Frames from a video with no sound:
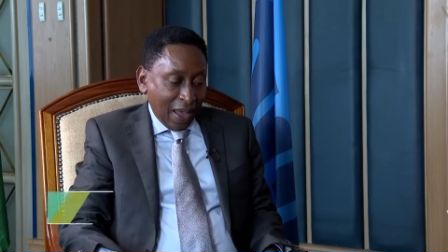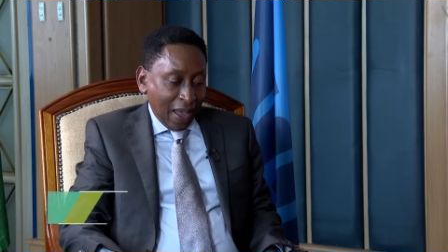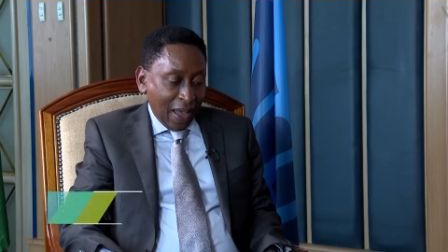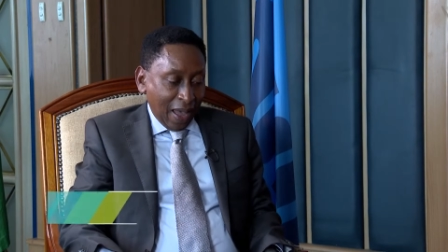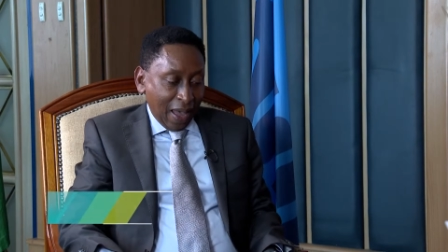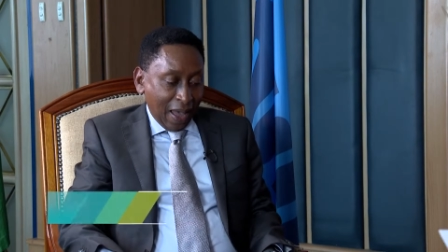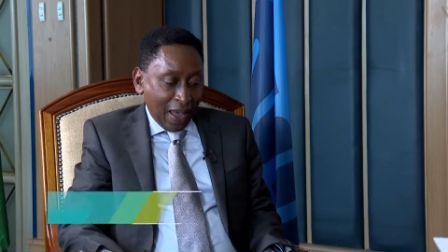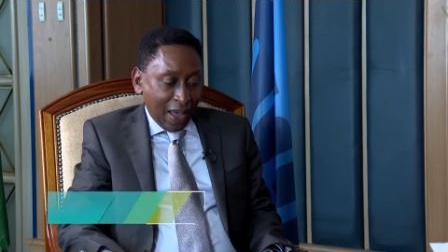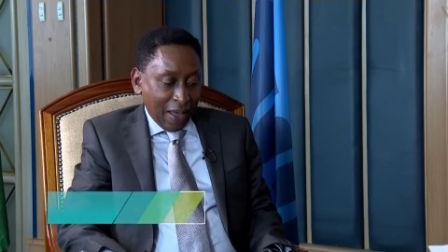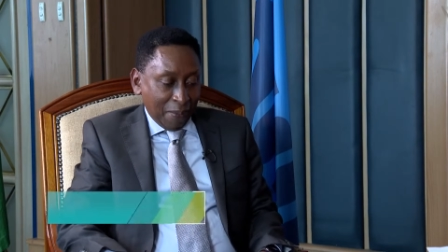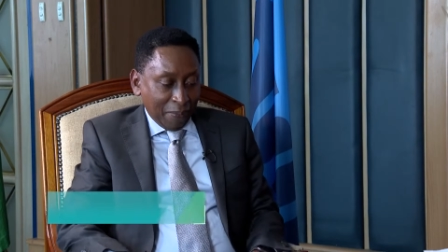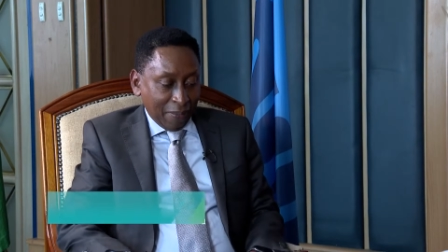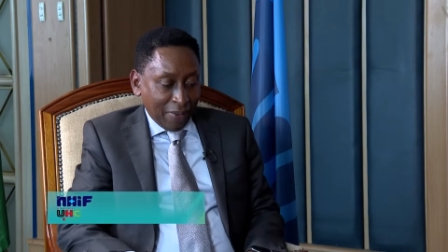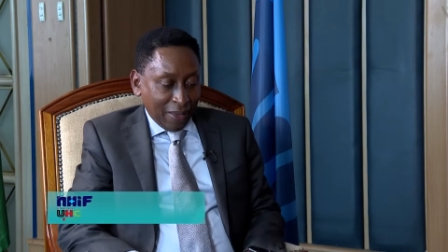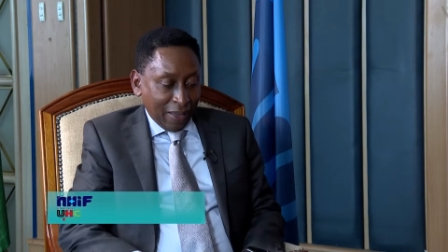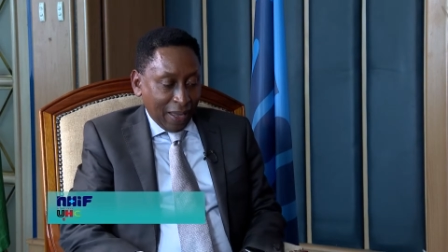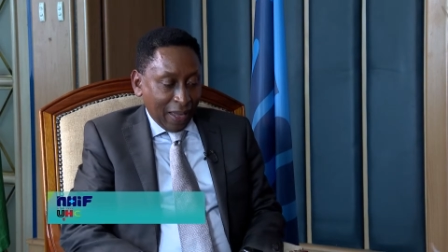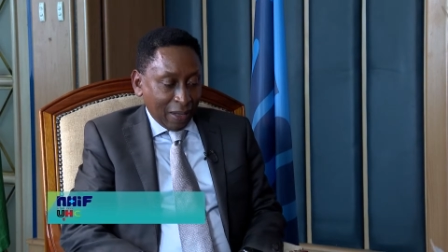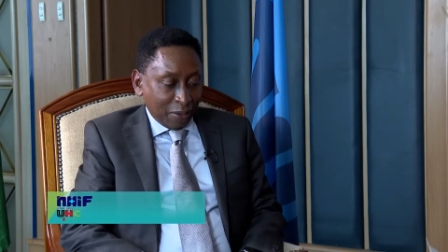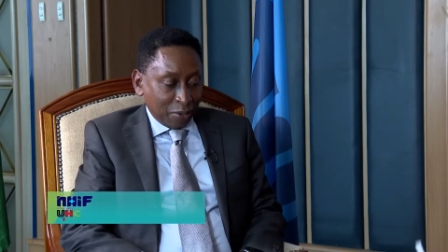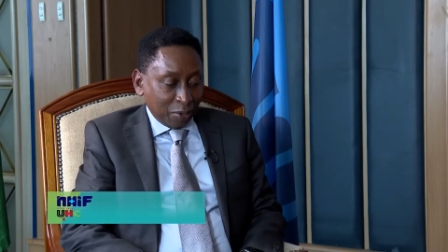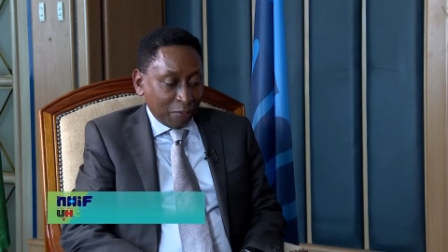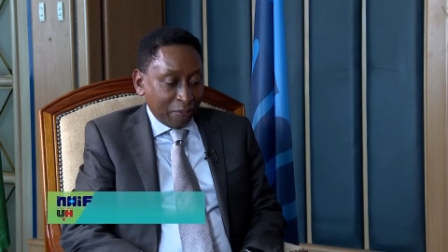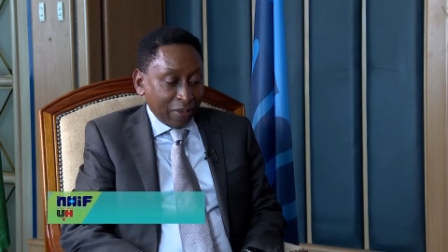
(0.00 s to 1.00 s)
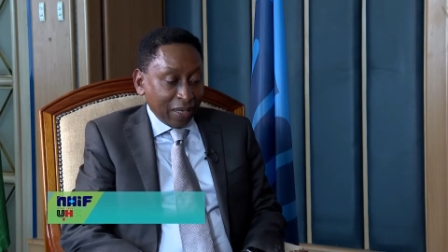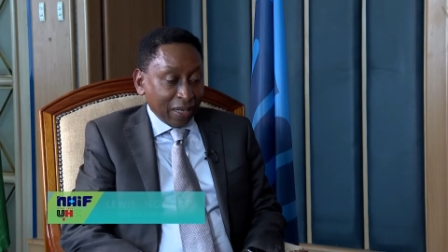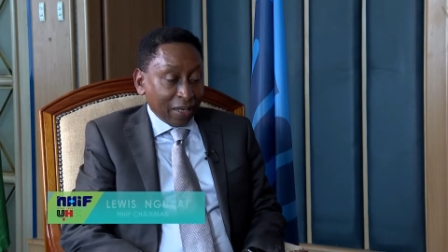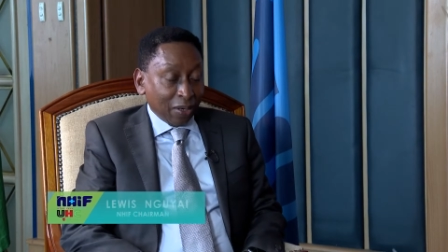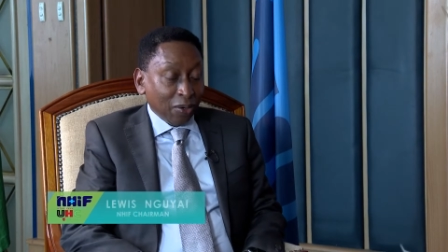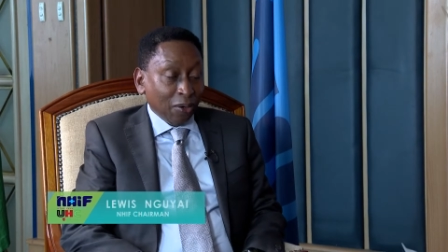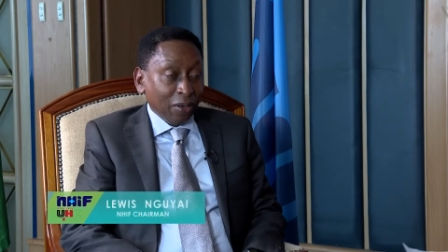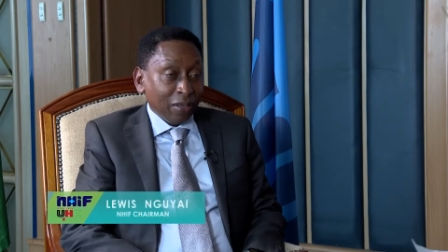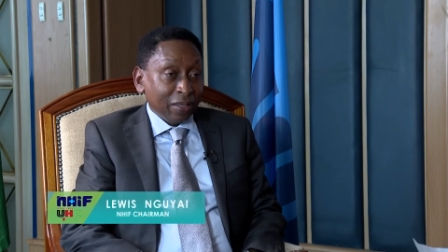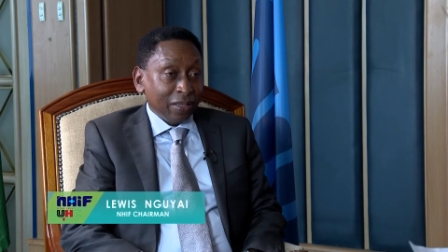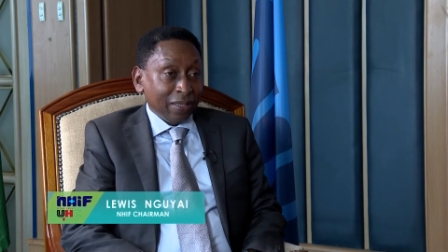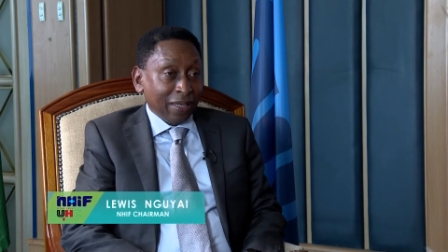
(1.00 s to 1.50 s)
I could be a
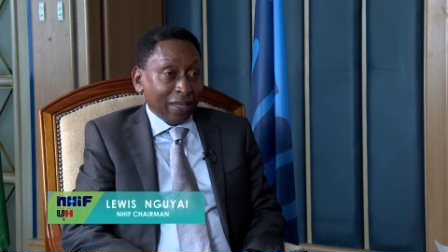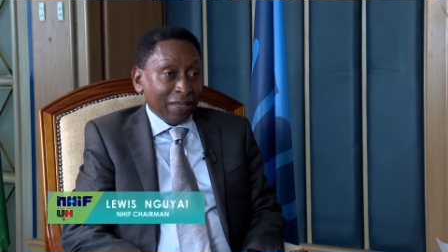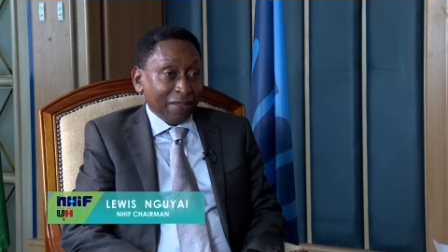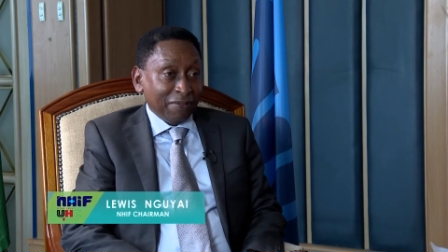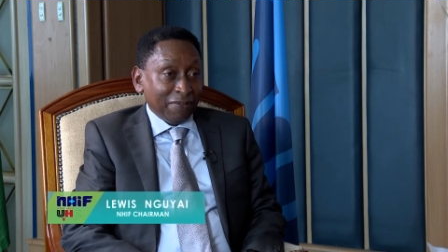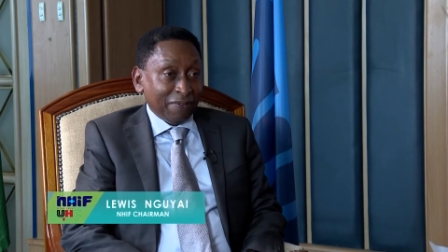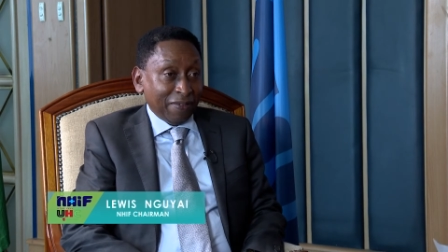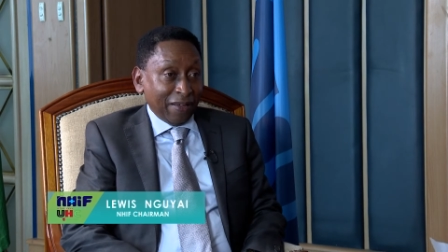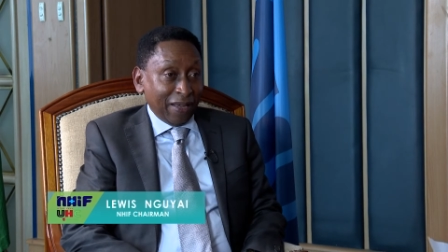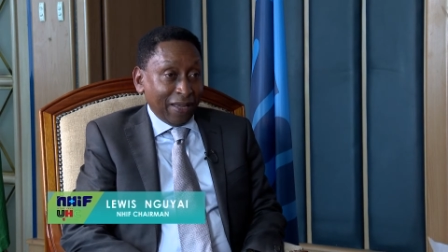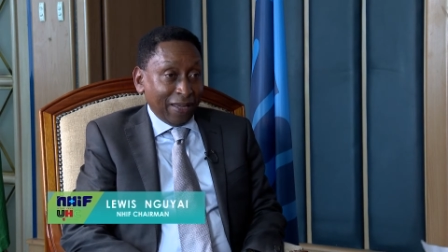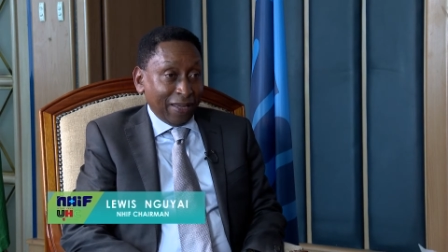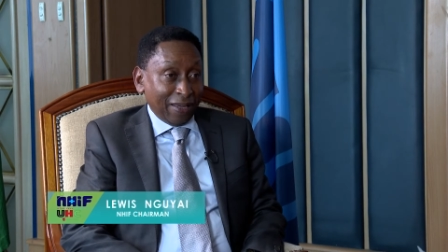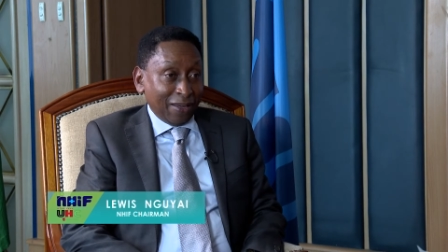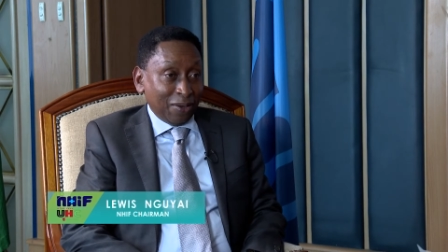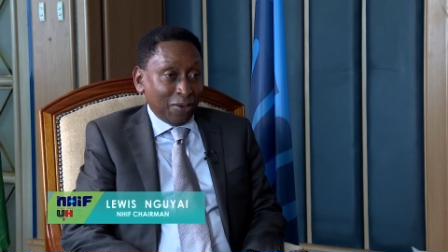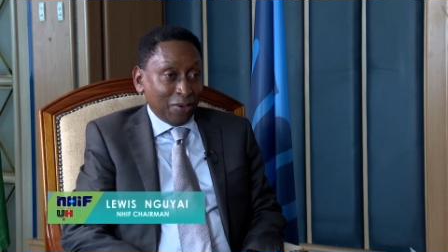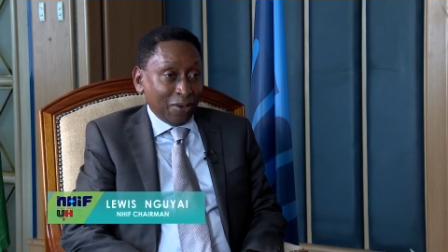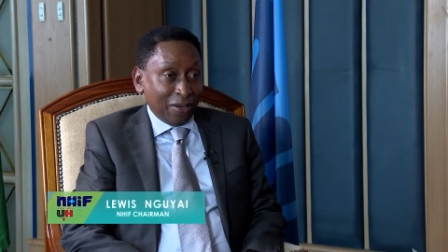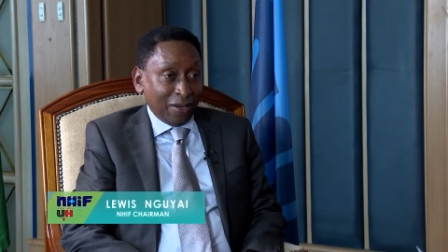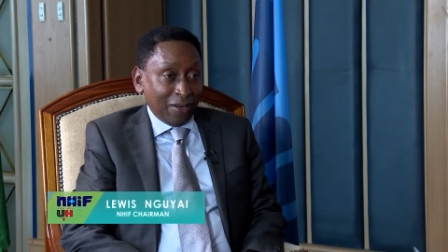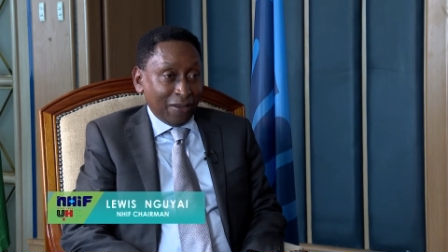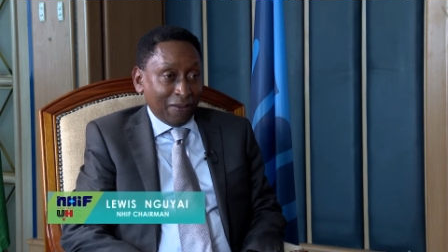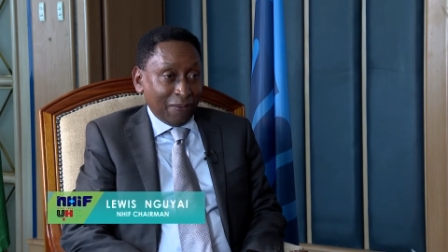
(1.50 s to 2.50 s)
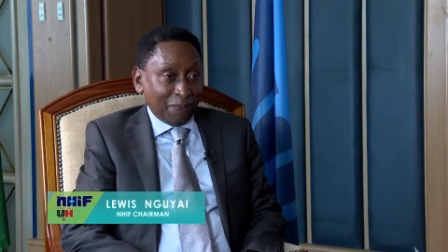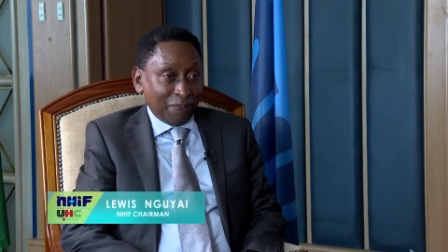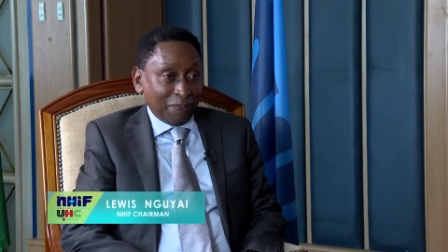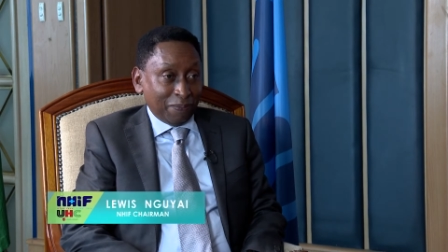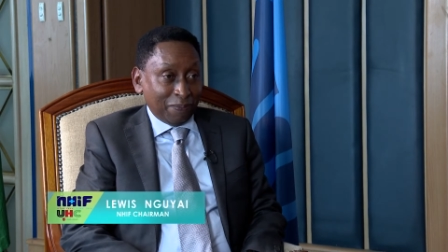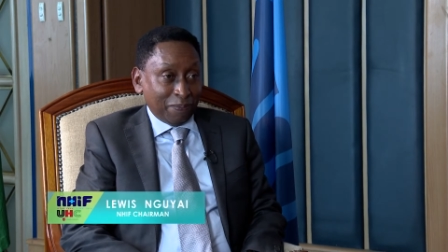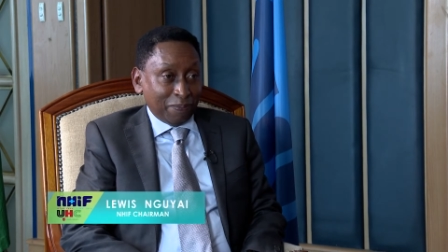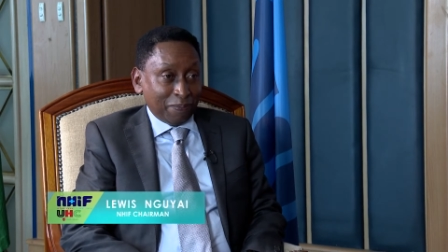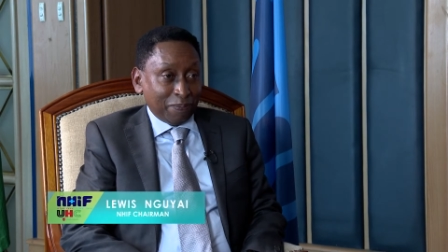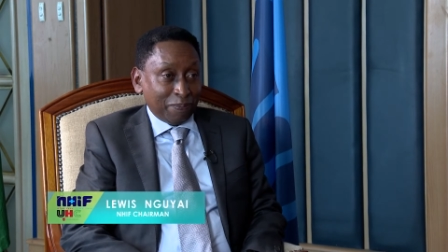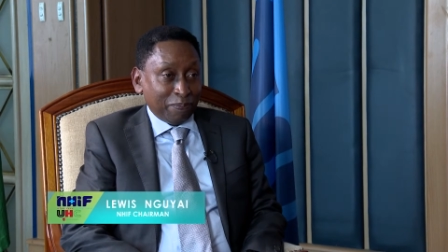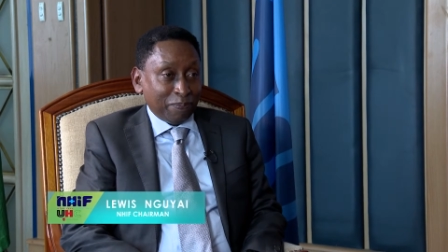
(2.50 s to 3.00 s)
doctor if I got a
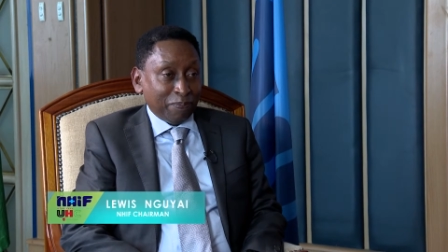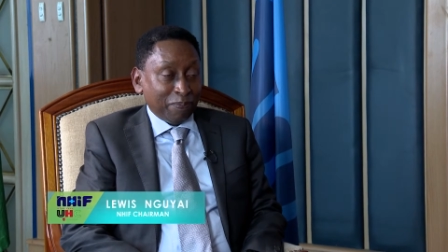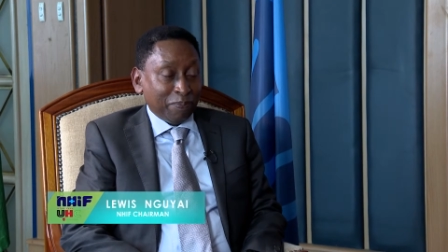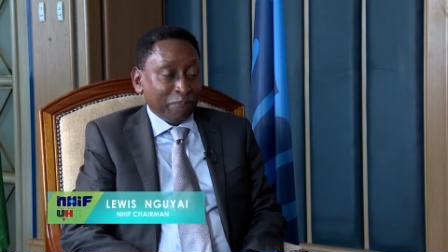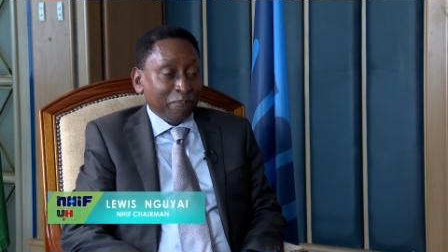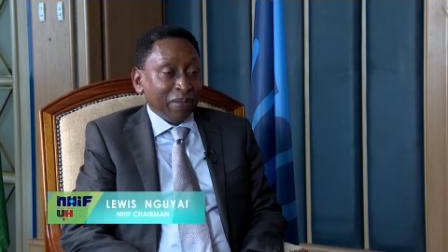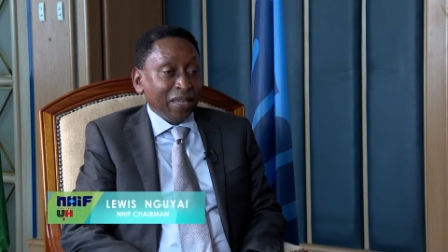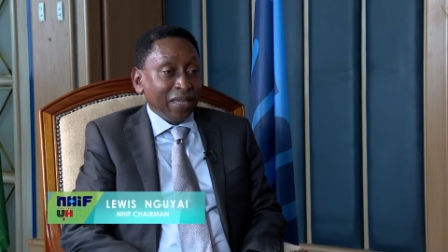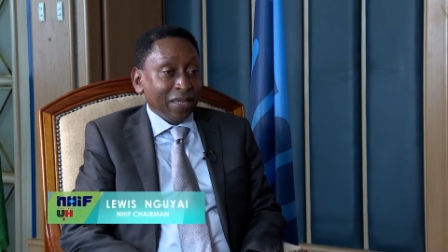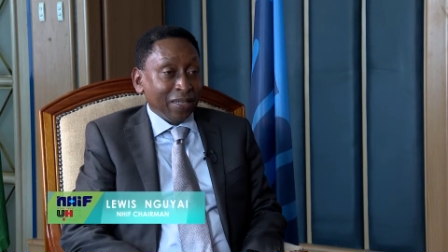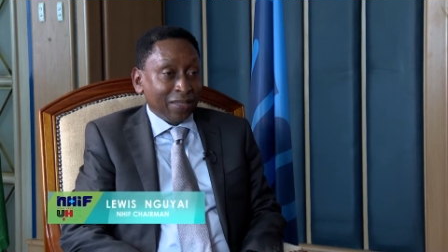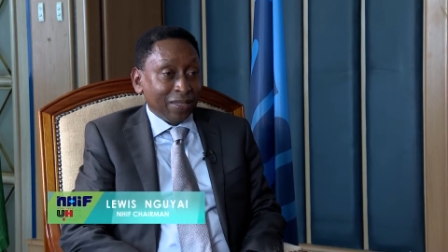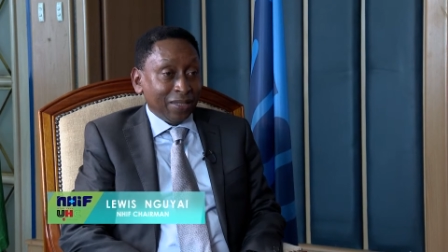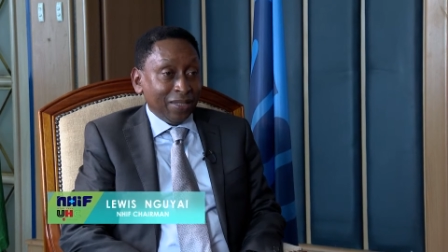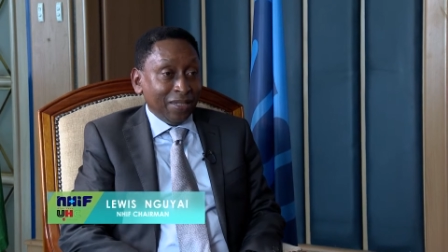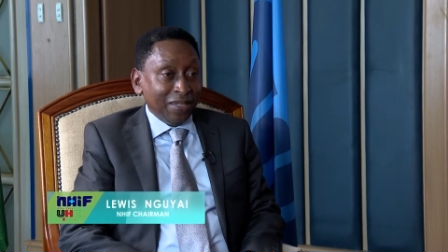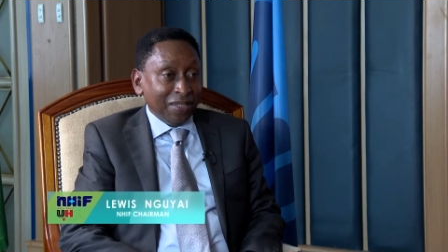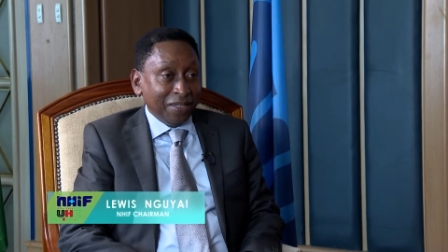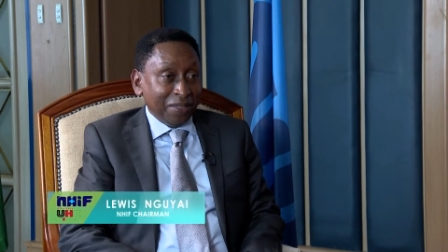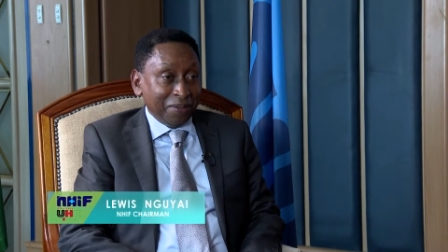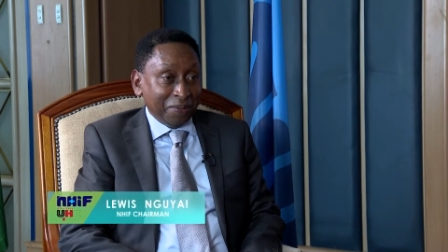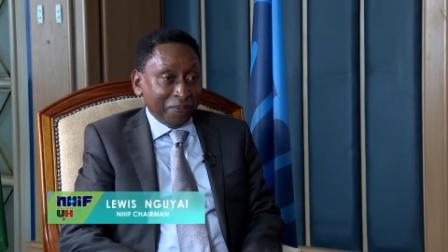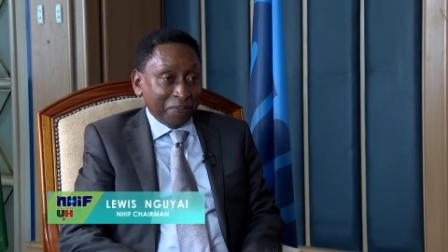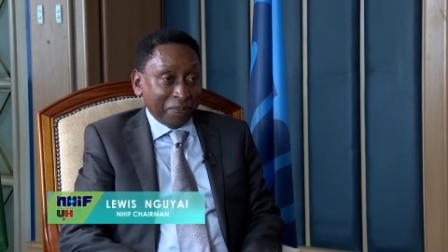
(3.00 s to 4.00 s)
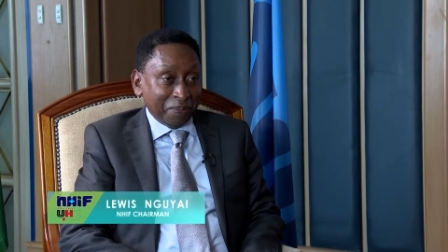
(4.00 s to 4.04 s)
PhD,